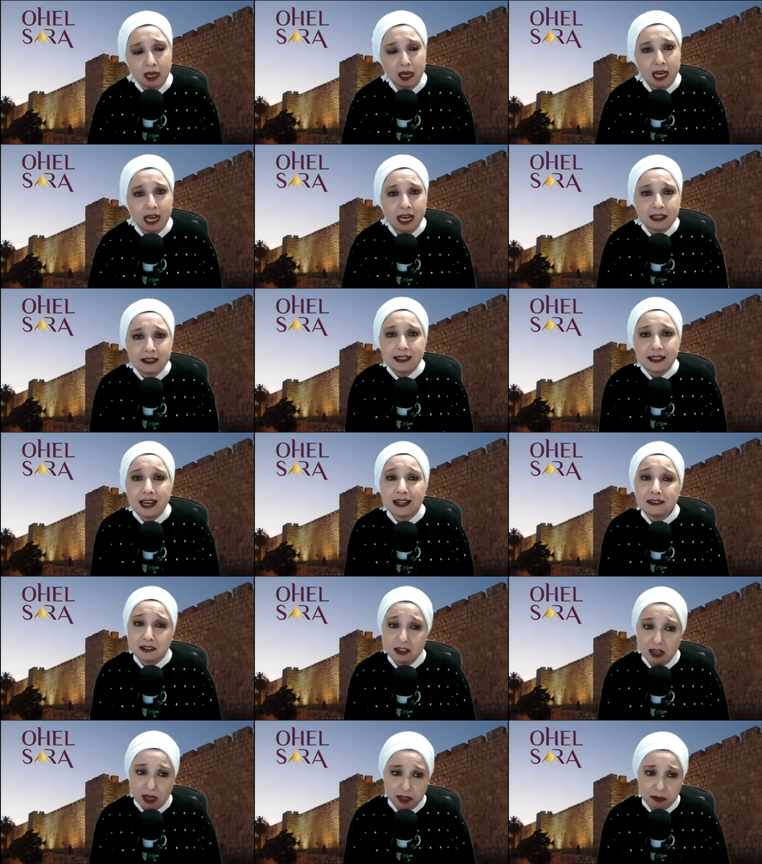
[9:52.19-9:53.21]
At that
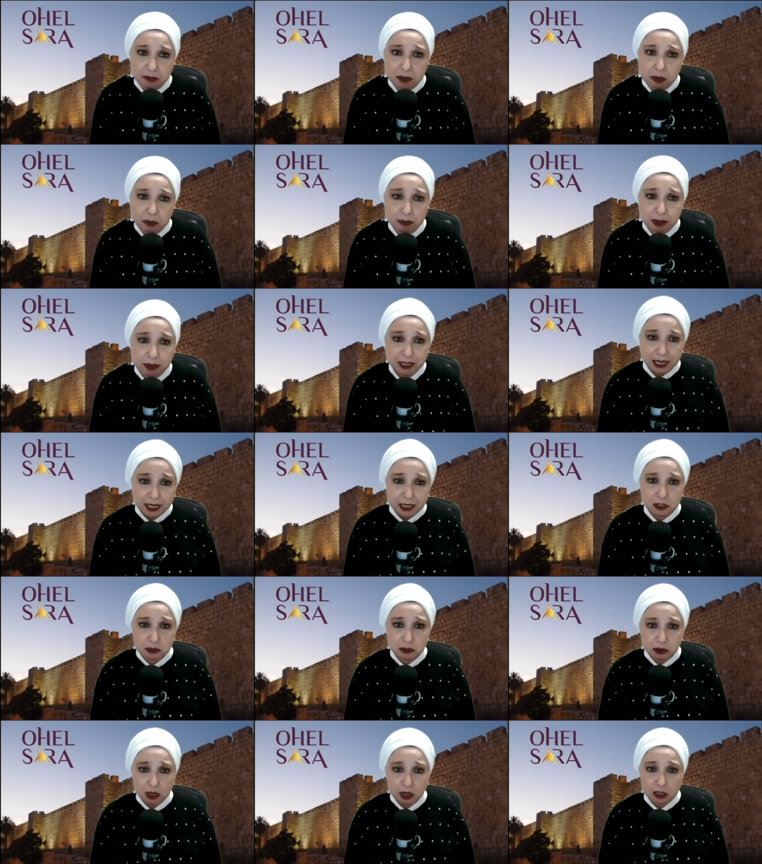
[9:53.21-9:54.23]
time, Bnei
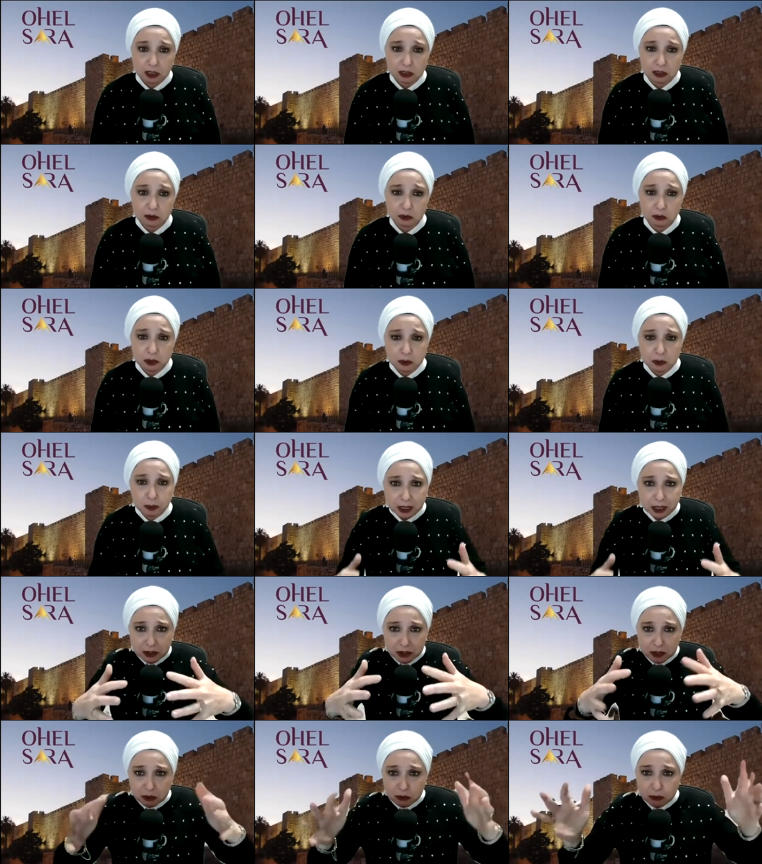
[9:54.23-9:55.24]
Yisrael was being
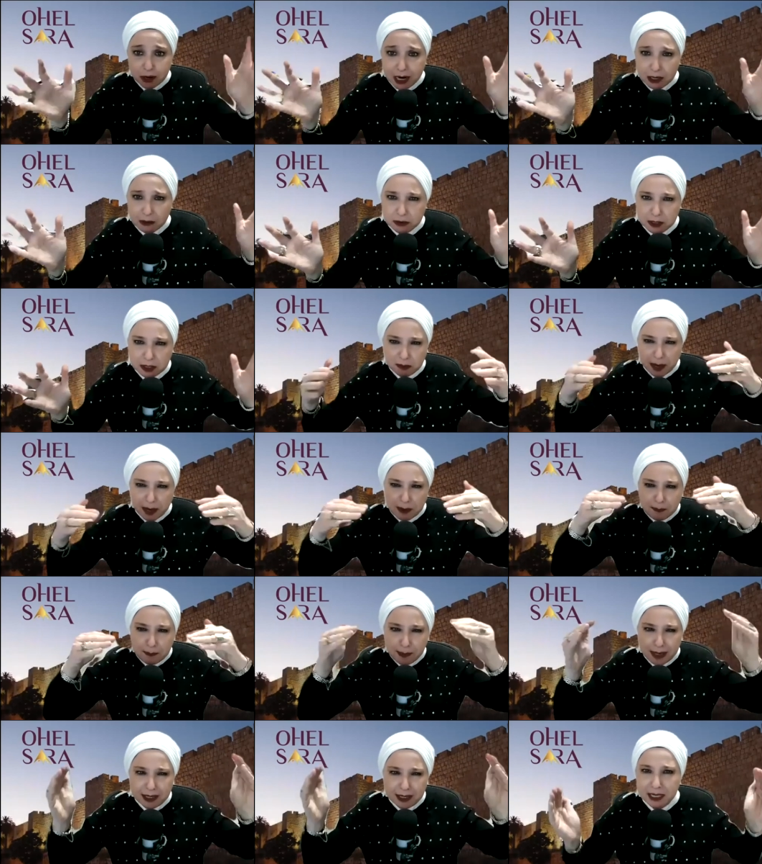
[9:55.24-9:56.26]
surrounded by
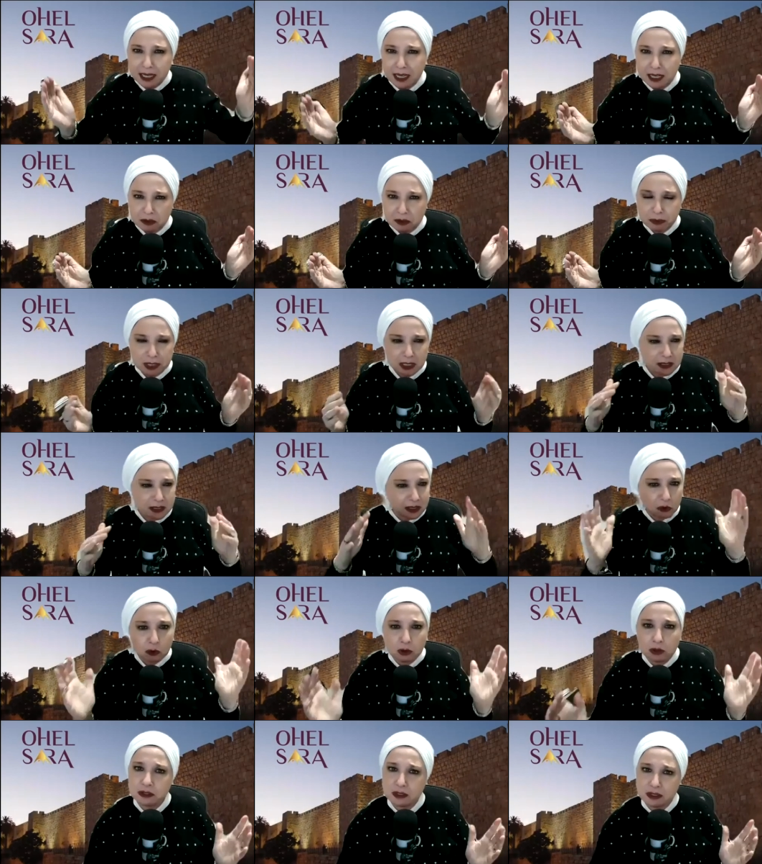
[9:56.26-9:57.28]
many enemies on
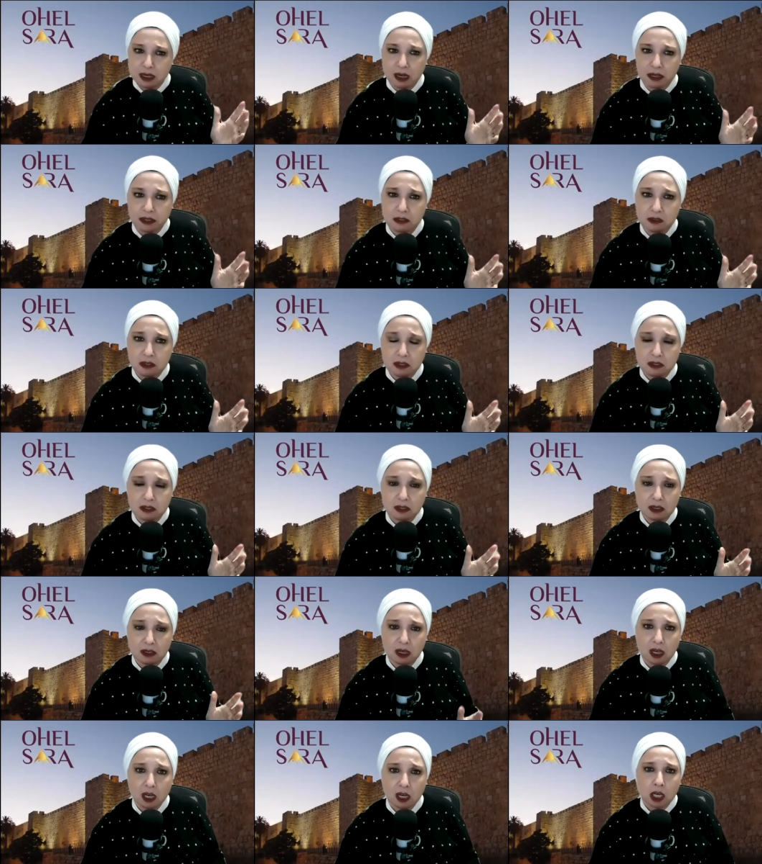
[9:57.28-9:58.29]
all sides.
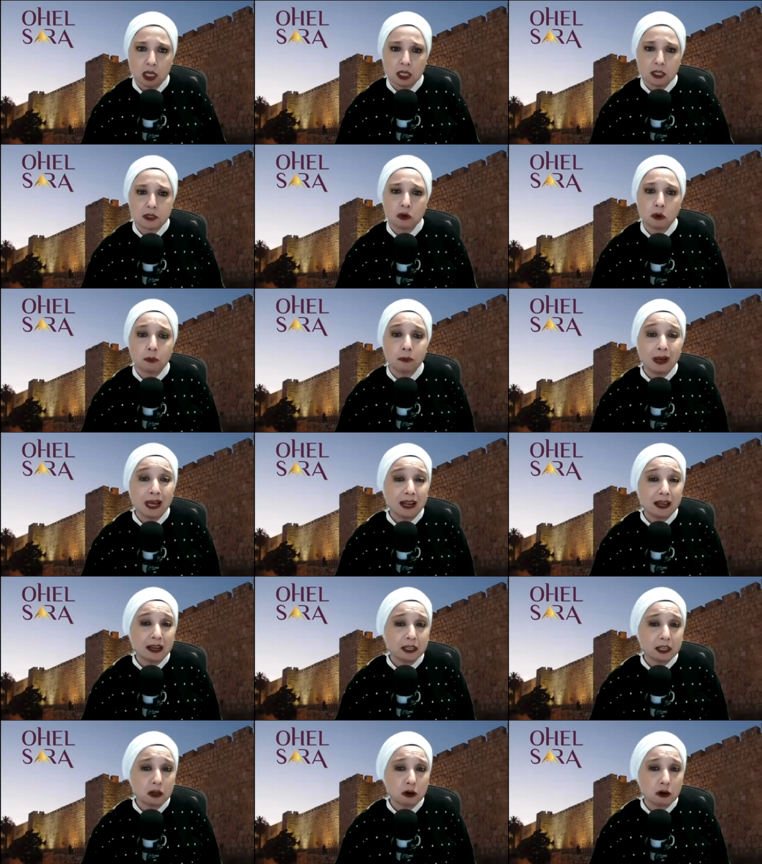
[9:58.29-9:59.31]
So
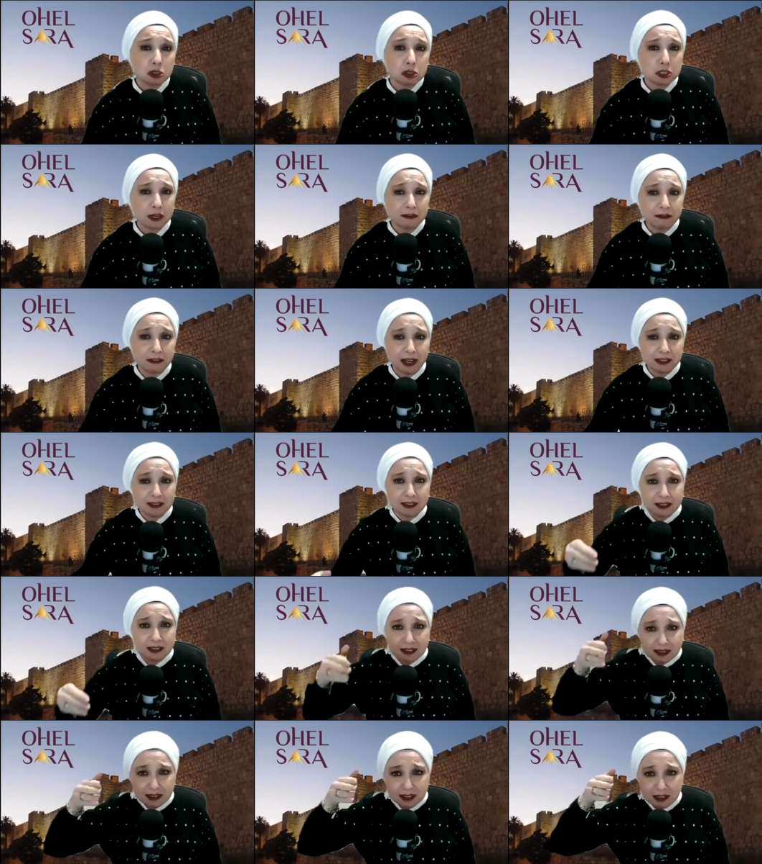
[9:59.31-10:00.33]
Melech Yehoshaphat had
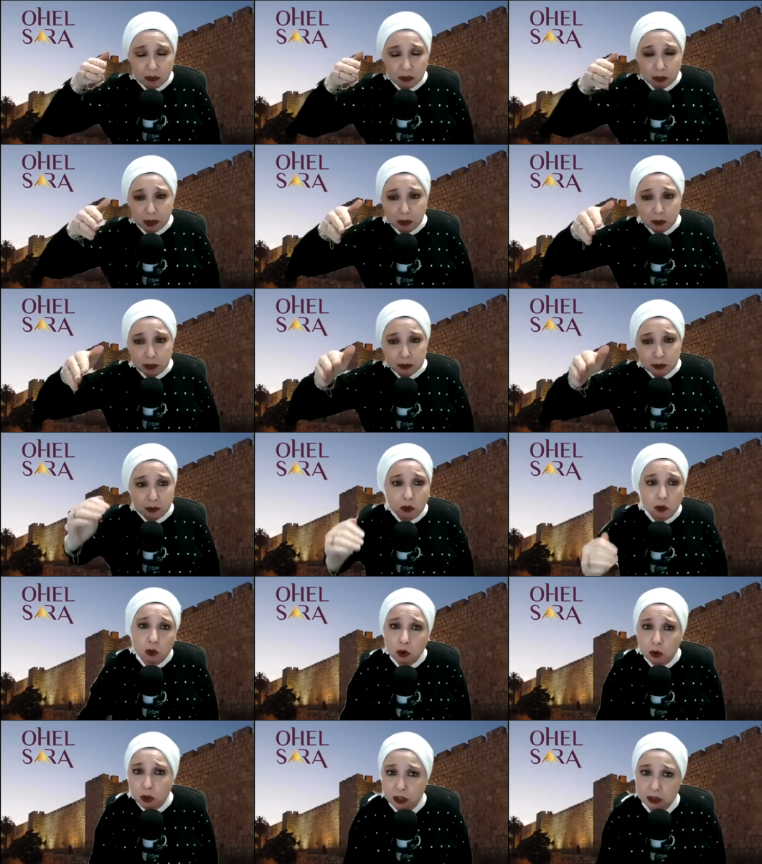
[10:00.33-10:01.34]
to lead the people to
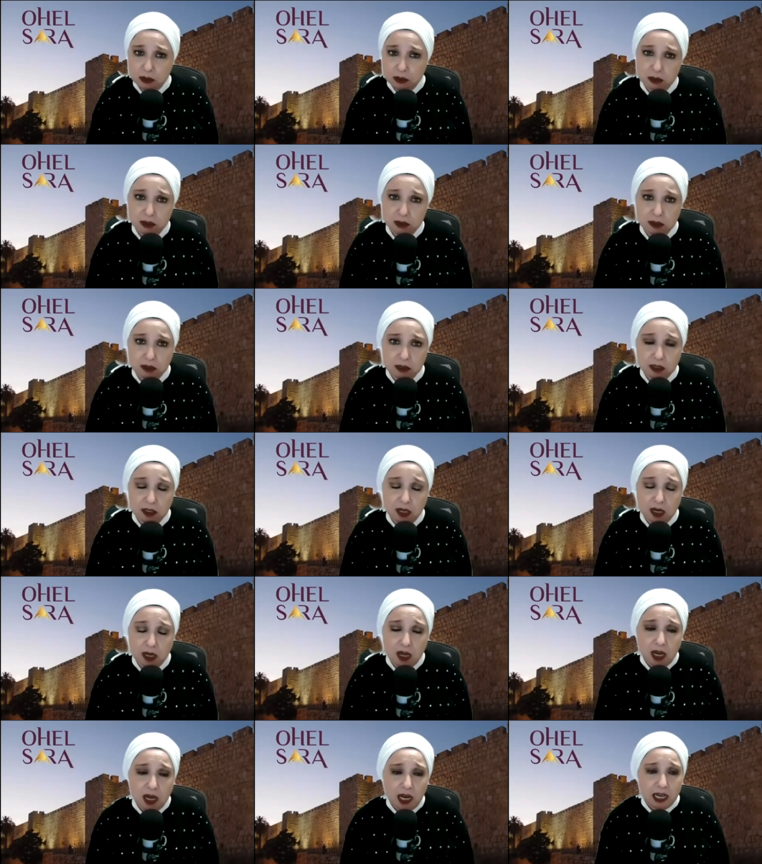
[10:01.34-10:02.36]
war.
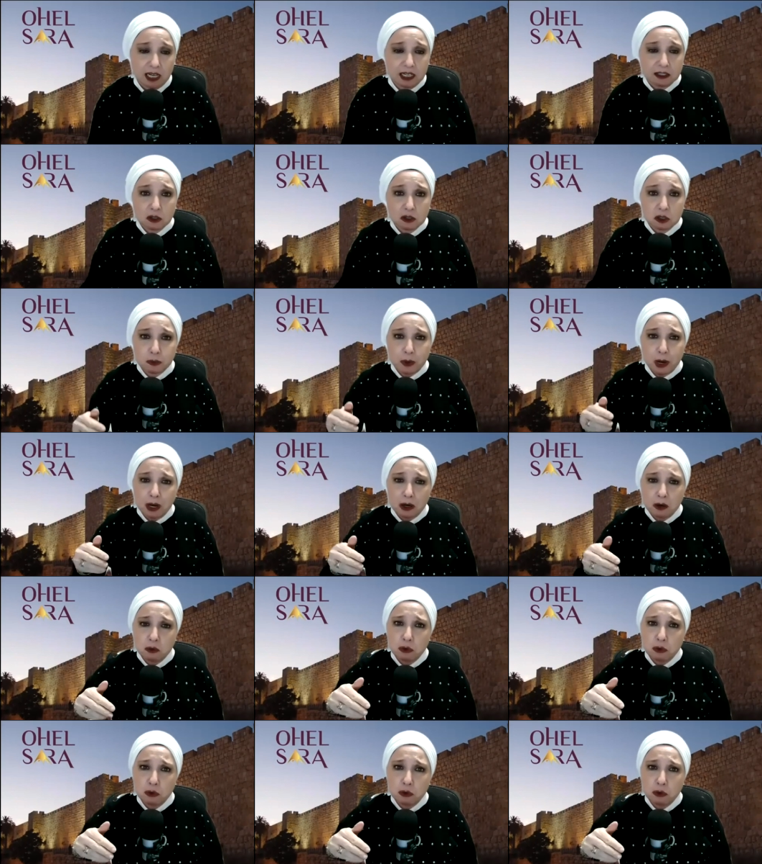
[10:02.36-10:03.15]
HaKadosh Baruch Hu